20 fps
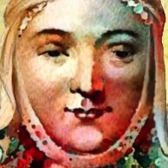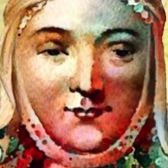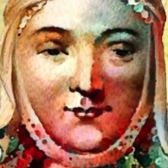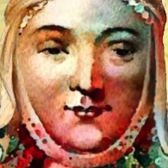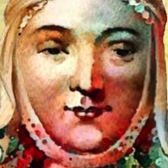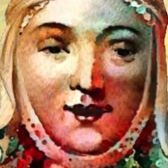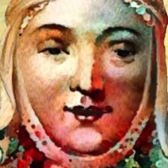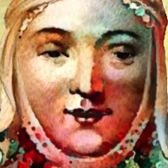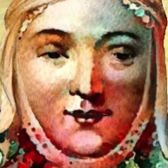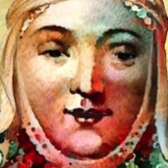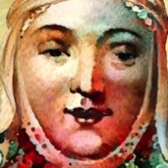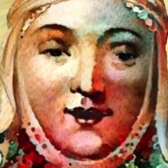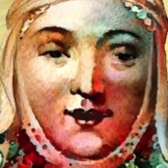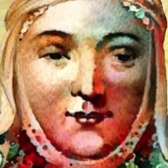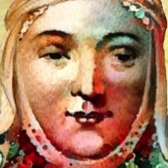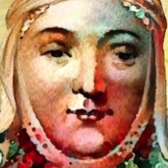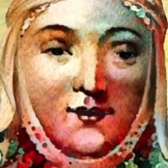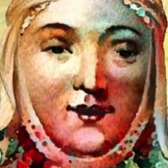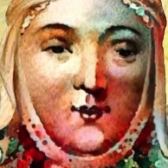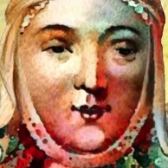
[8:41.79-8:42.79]
His son
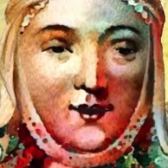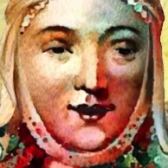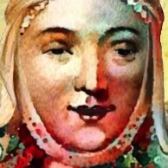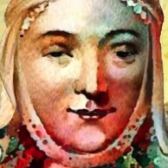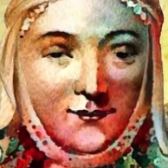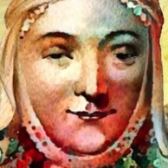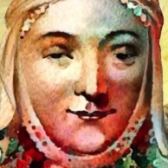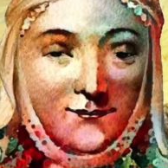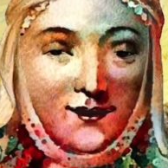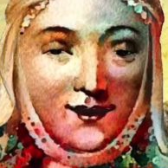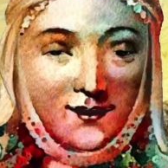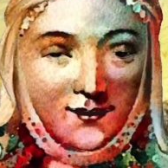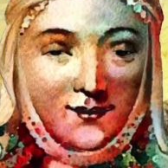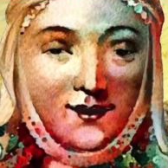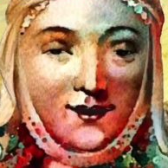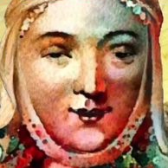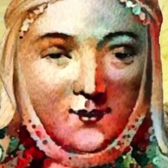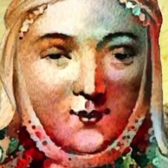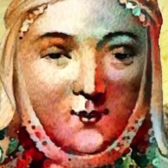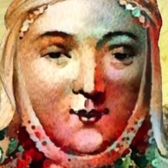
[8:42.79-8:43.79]
Henry did not
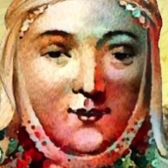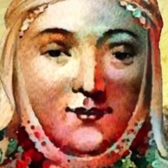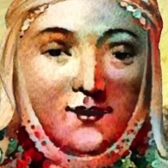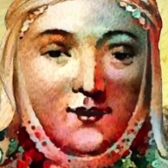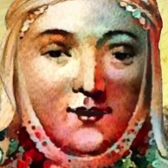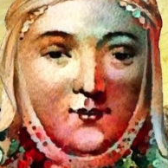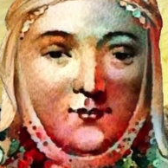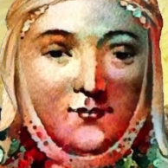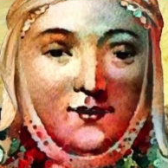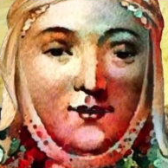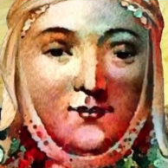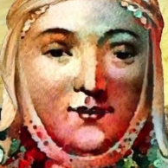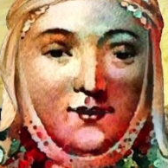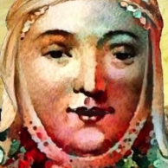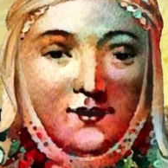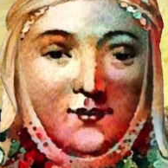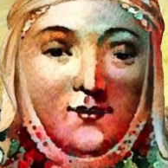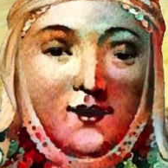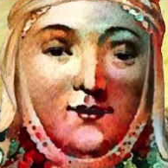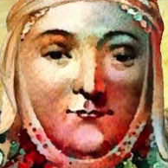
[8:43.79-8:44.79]
like to wait till
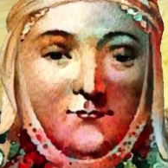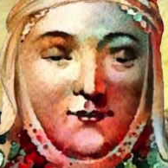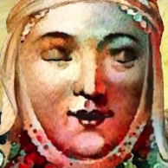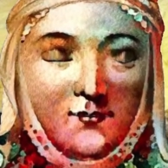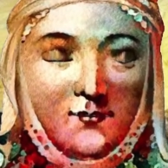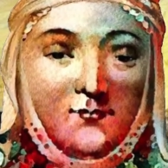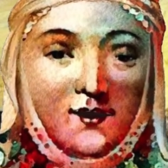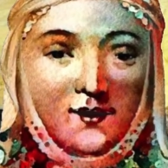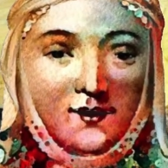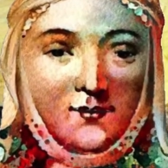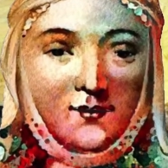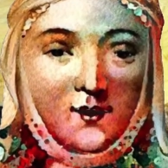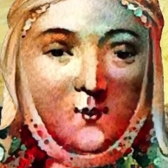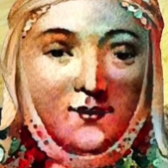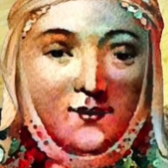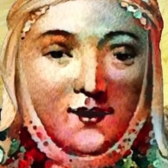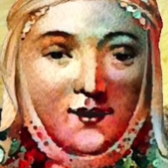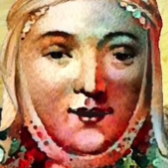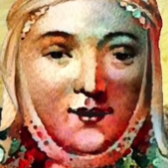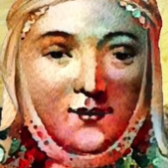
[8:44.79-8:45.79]
his father passed
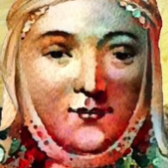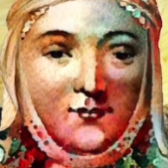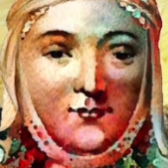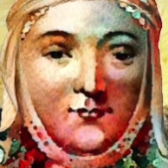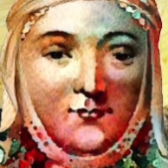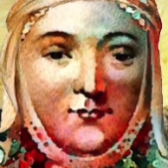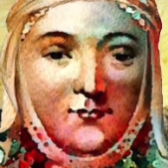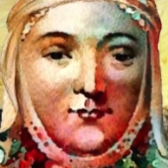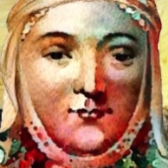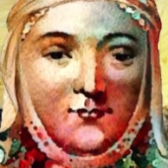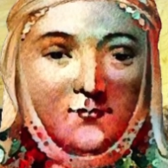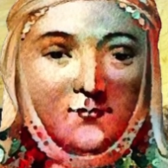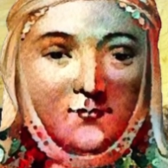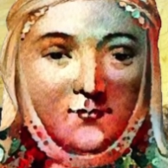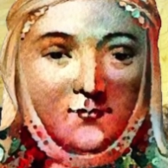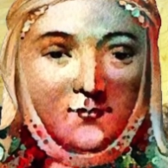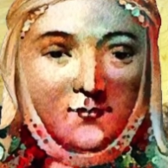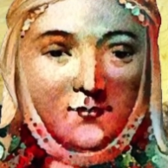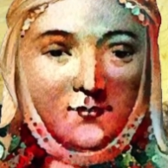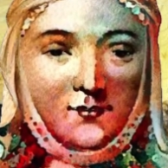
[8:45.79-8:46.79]
away.
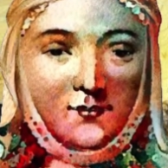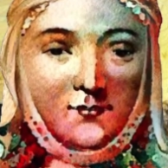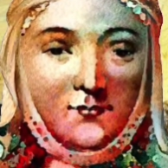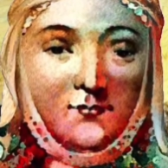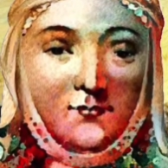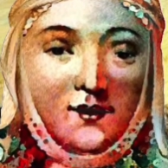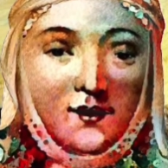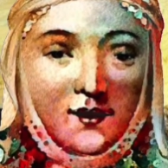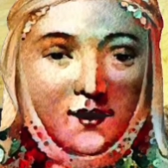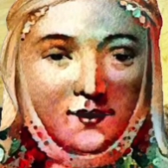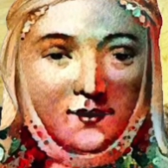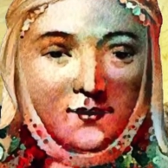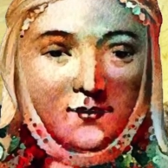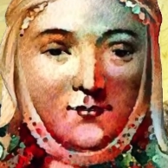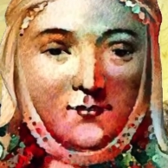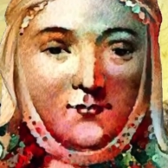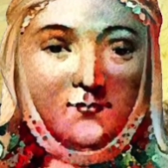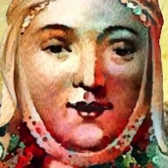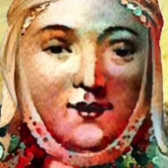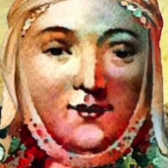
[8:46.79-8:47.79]
Yes,
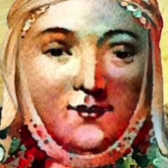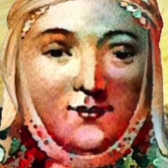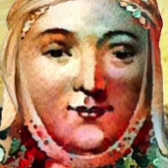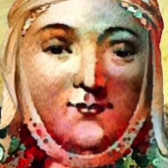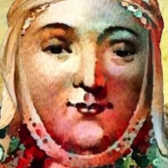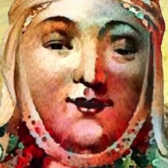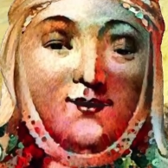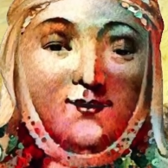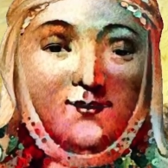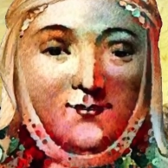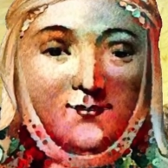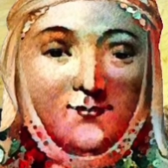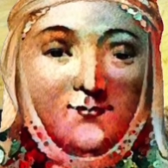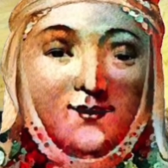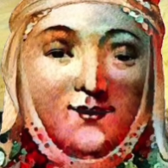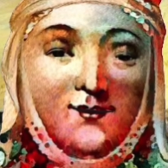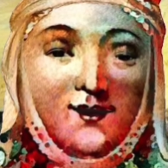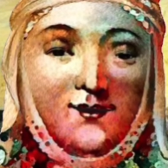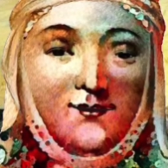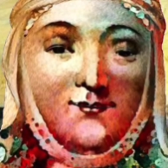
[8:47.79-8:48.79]
he was crowned
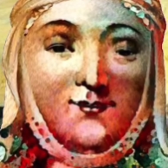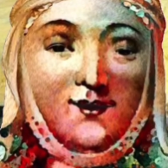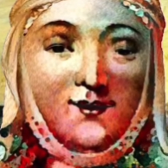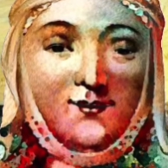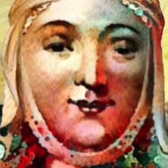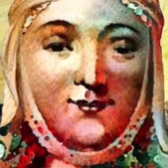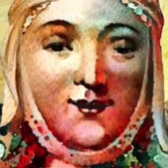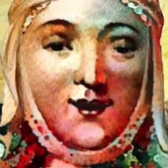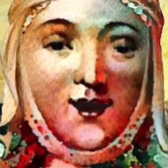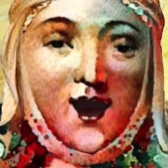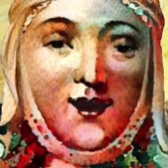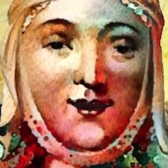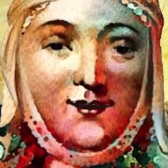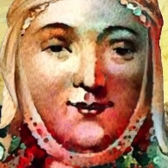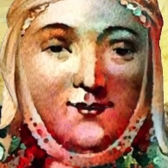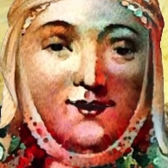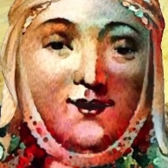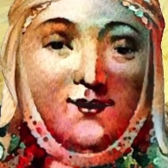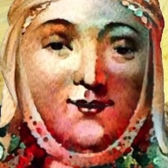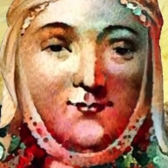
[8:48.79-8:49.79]
king in waiting
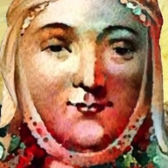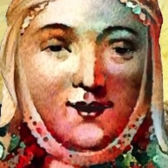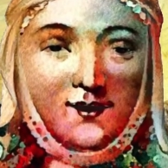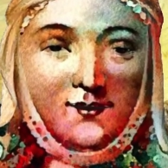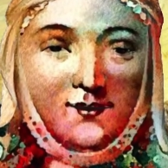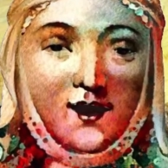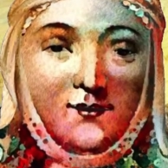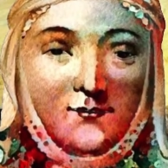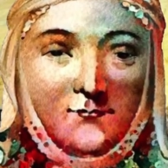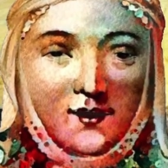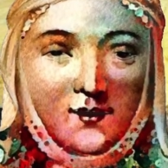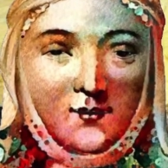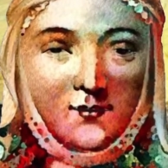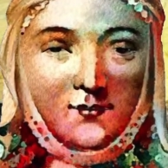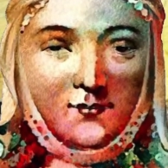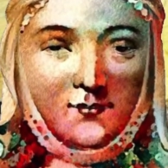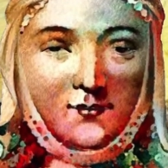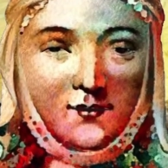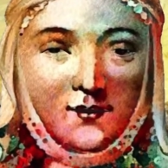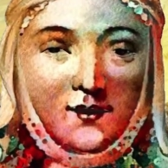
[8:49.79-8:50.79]
alongside his
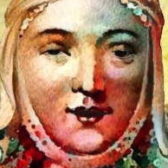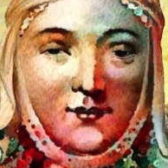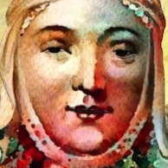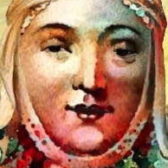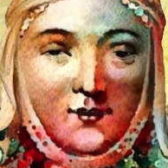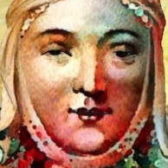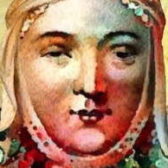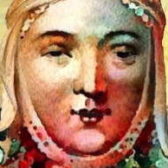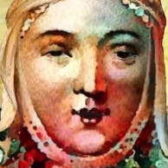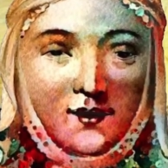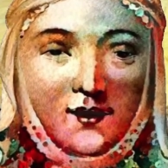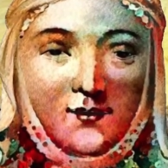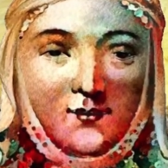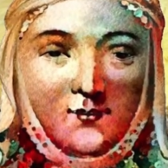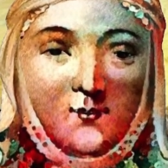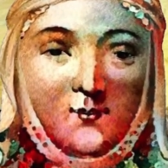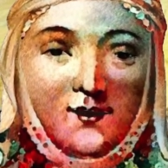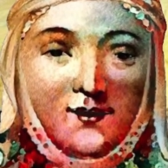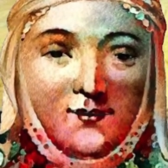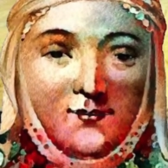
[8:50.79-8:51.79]
father, but that didn't
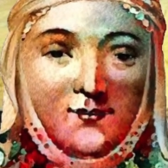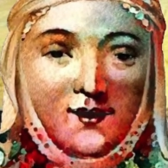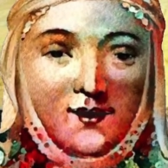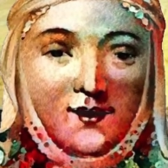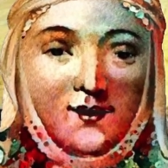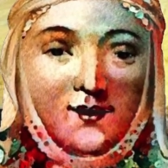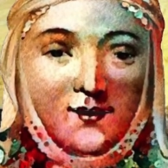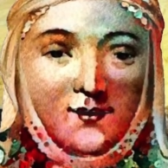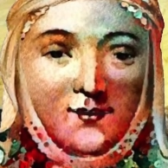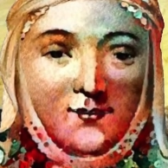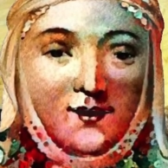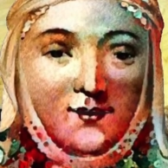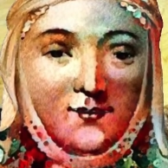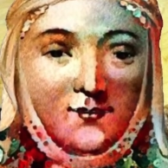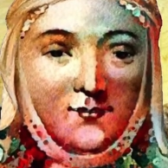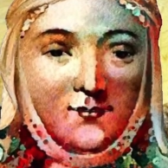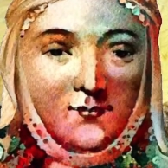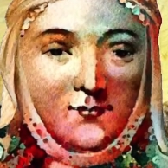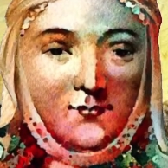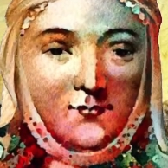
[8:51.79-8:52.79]
bring him
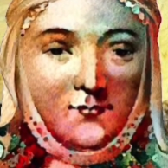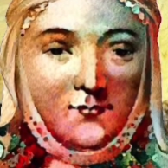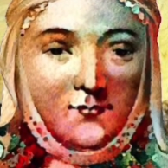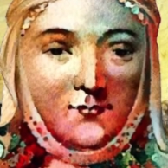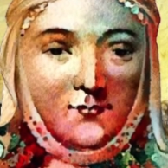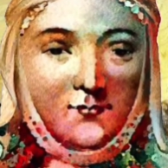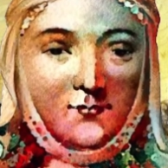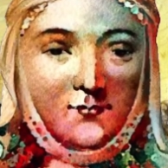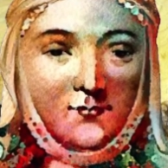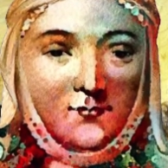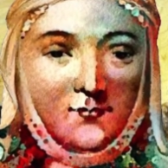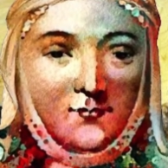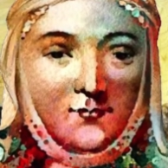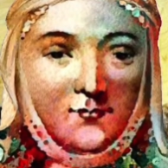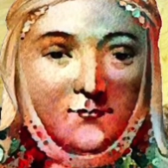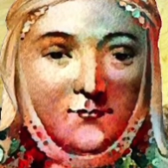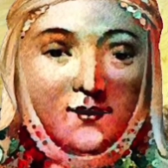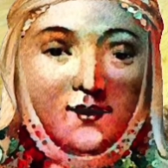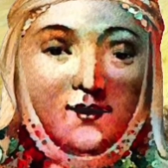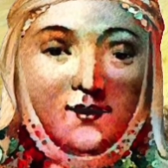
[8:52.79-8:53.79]
anything.
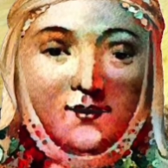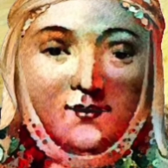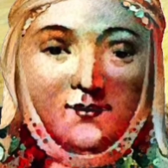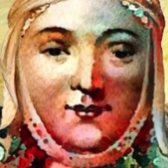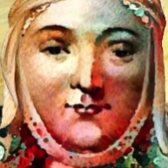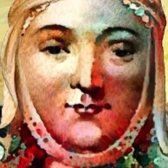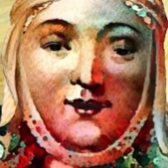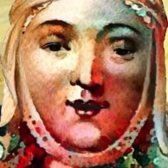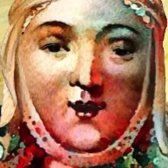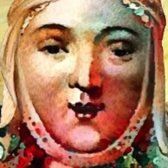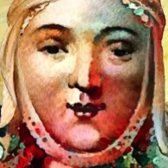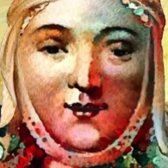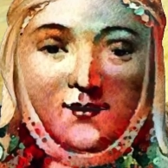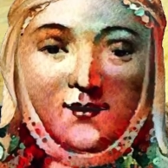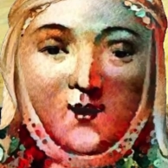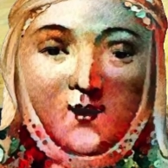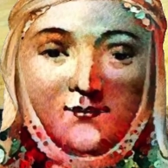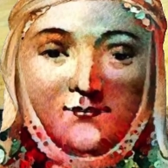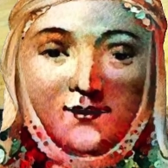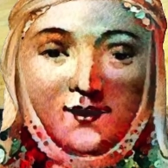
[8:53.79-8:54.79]
Neither power
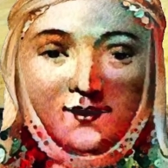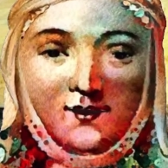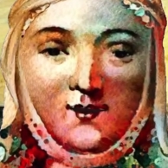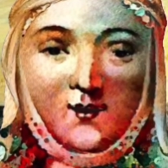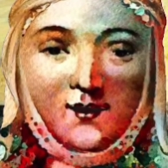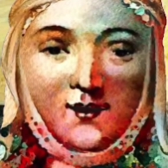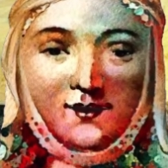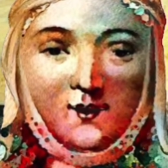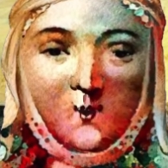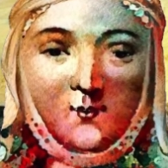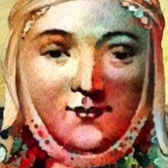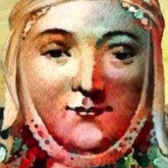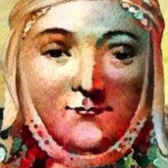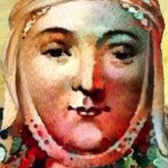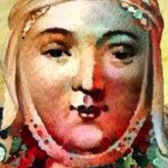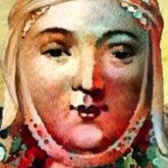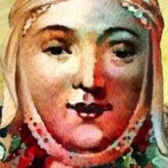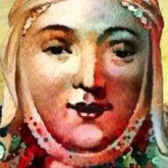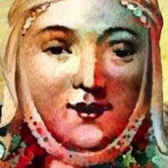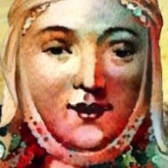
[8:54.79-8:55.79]
nor resources
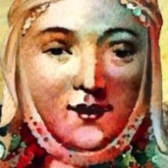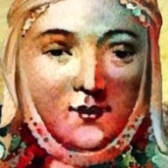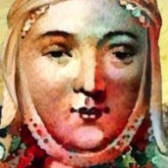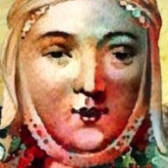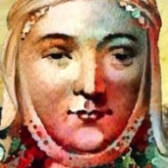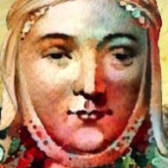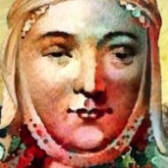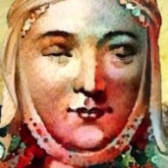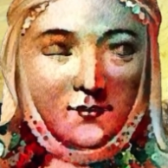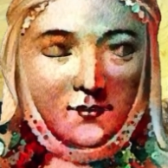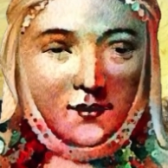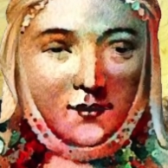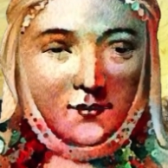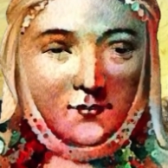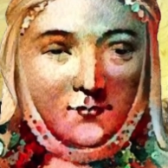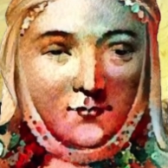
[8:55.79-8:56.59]
were given to him.